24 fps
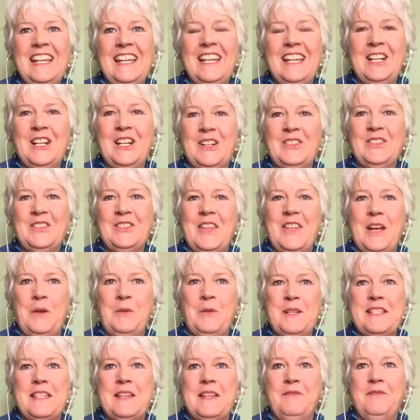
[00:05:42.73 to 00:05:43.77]
There
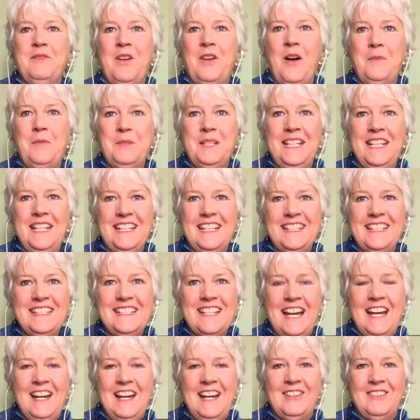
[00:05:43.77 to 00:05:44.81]
was some vomiting and
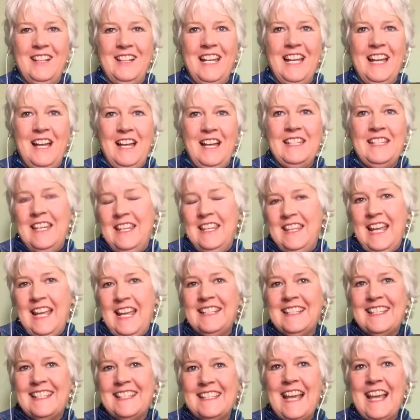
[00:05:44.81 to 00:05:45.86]
diarrhea, and
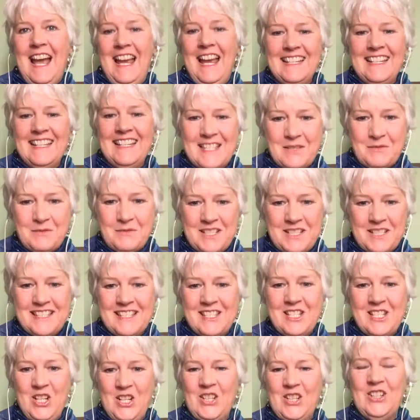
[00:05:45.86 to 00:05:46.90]
then science
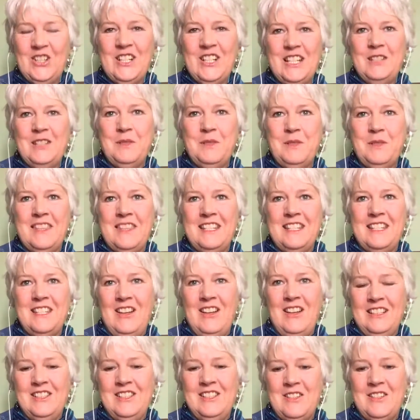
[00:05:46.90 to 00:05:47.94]
was girded with the
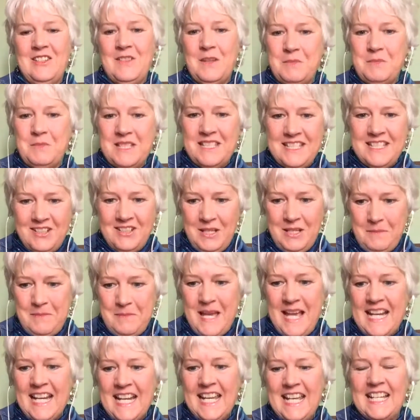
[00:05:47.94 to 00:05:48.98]
knowledge of the materia
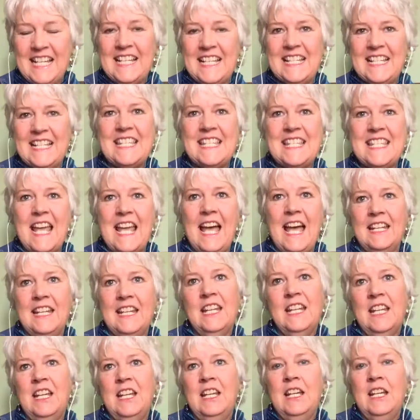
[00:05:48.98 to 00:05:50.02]
medica is that,
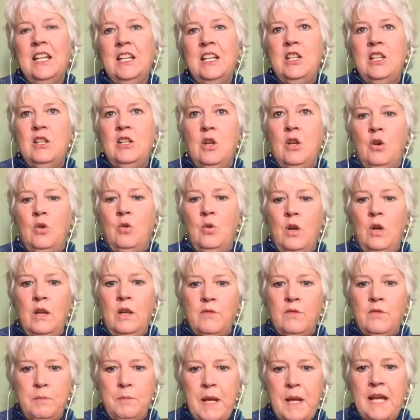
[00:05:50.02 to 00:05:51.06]

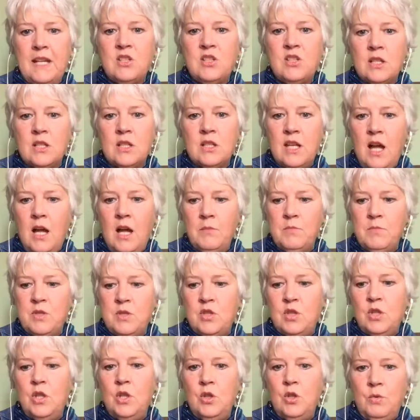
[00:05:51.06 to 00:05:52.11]
if a patient comes
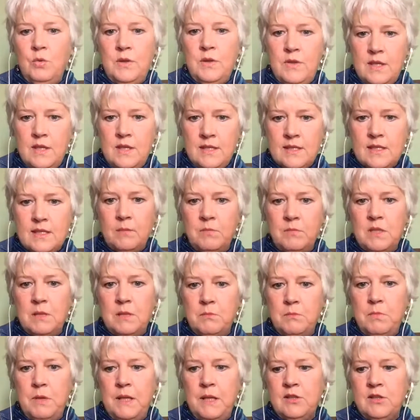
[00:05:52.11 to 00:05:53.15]
to you with this
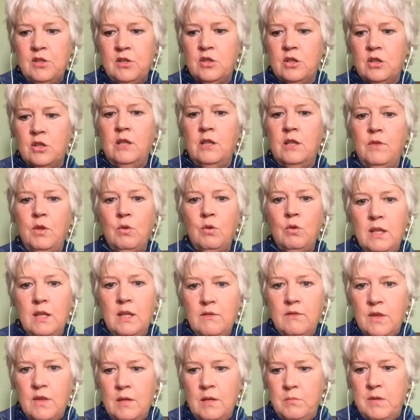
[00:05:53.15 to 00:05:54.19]
symptom picture, if you
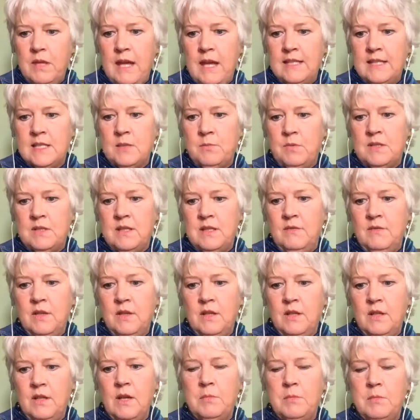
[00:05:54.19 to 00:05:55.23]
give them that
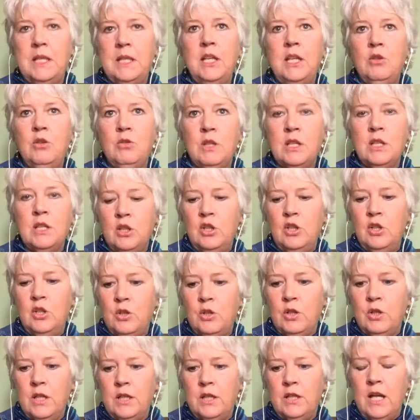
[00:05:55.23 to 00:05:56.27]
specific remedy, you can
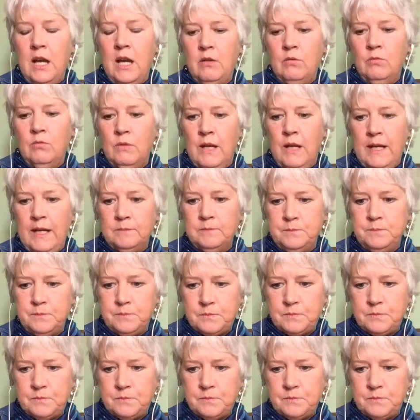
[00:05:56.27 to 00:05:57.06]
cure it outright.